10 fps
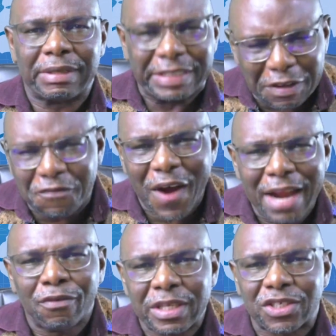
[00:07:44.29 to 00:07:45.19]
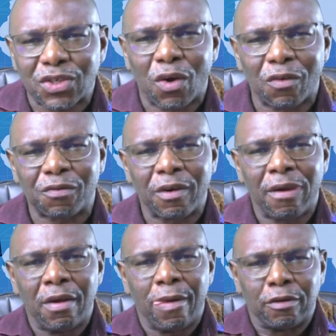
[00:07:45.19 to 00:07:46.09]
divine resolve
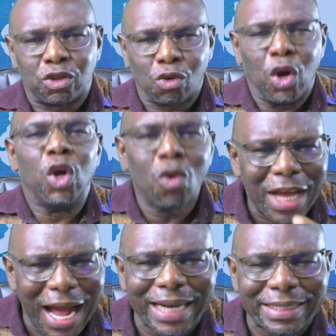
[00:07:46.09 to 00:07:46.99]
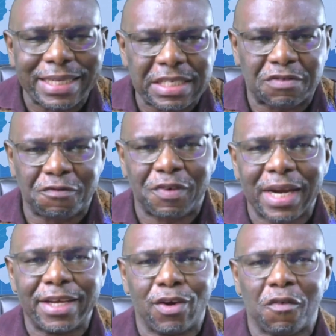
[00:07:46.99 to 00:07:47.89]
to look at this
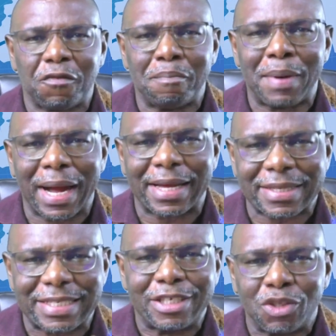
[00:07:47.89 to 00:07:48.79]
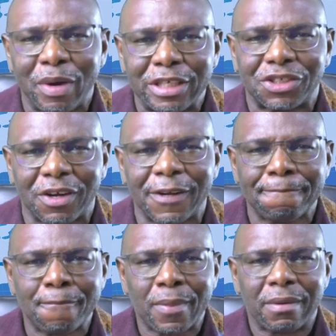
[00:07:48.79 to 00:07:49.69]
valley of Baca
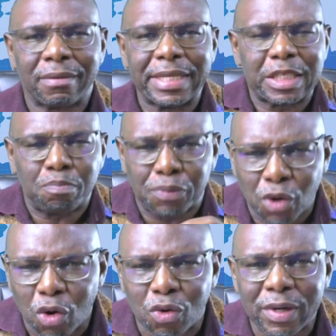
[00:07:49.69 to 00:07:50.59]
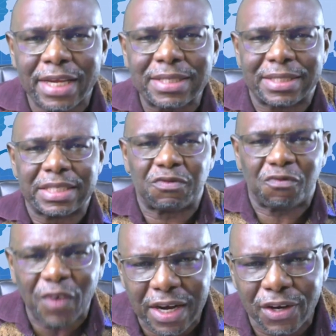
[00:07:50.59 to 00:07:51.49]
situation, this brokenness, this
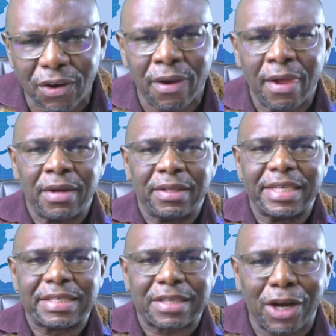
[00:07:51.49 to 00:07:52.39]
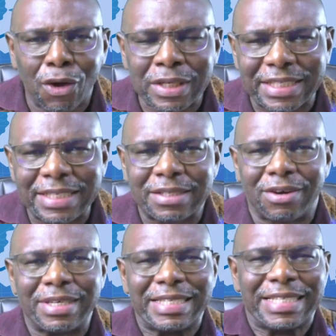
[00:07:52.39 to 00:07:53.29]
failure, this loss, this
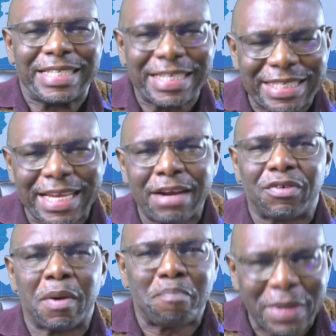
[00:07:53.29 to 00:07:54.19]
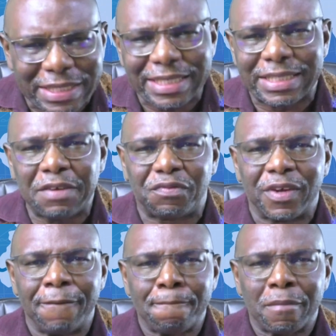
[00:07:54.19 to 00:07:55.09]
consistent, repetitive
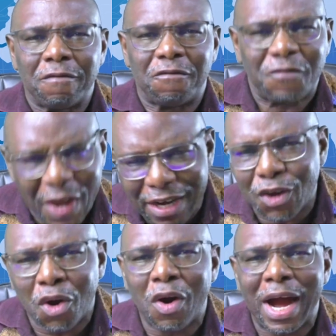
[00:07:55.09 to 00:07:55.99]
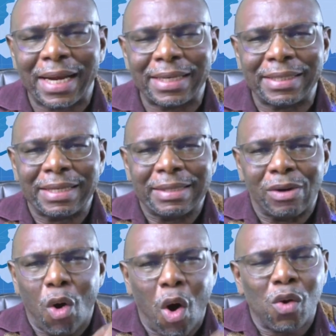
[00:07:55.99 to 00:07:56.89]
failure and
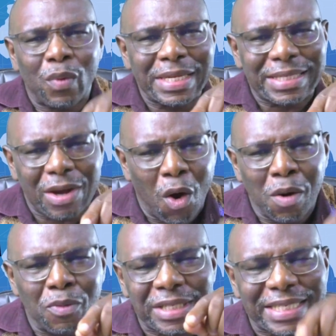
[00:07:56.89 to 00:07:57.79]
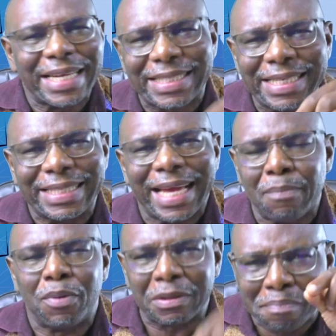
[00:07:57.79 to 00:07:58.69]
always almost getting there
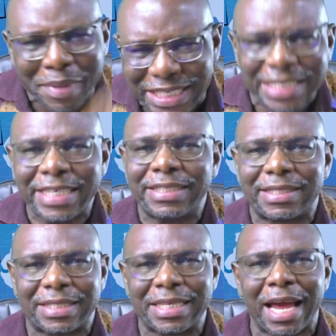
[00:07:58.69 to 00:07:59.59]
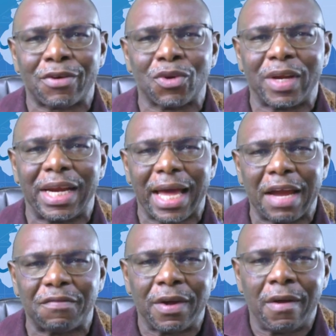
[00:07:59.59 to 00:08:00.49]
but missing it scenario
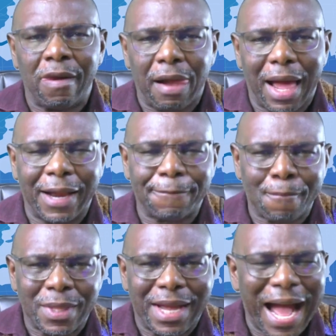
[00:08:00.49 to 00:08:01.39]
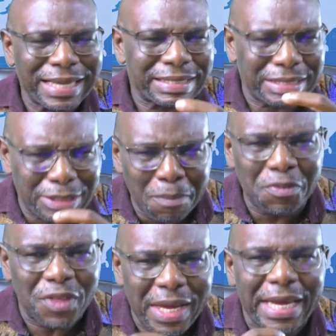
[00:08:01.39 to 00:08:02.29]
life, and has
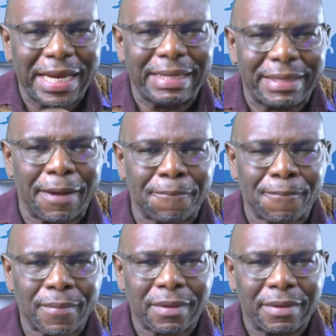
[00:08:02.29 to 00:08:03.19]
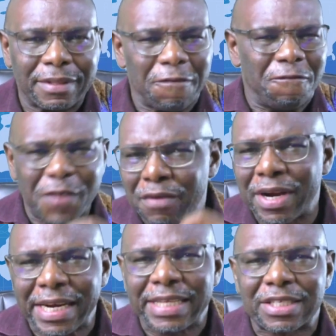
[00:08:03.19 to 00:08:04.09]
something in them, the
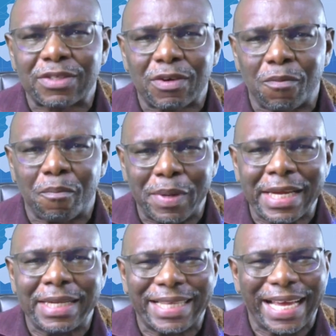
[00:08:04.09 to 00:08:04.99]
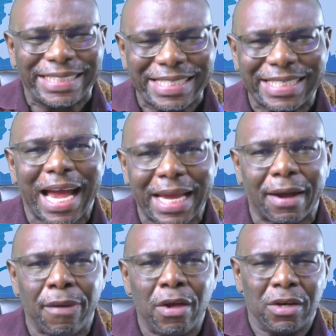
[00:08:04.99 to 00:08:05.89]
very least being their
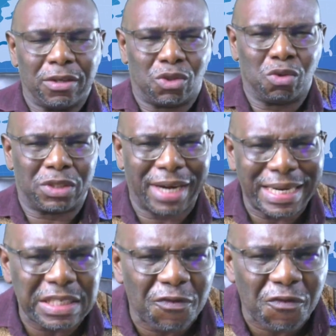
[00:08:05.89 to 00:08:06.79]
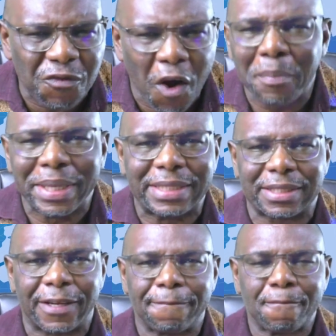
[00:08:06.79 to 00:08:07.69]
desire to transform
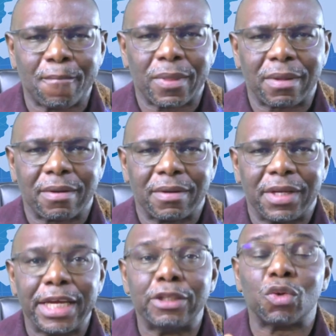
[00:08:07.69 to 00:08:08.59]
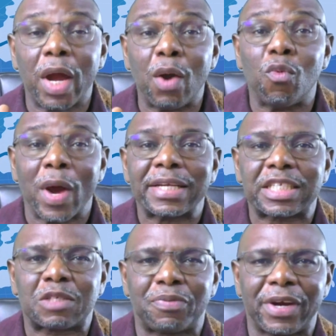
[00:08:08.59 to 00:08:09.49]
it into a
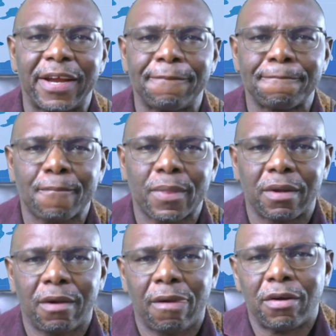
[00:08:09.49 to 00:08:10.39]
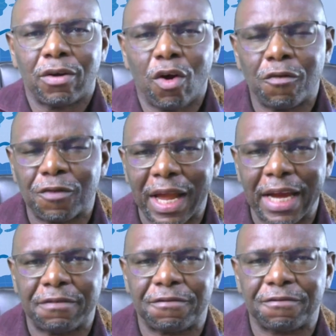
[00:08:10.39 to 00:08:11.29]
wellspring of
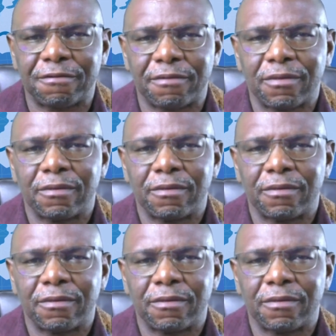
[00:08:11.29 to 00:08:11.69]
life.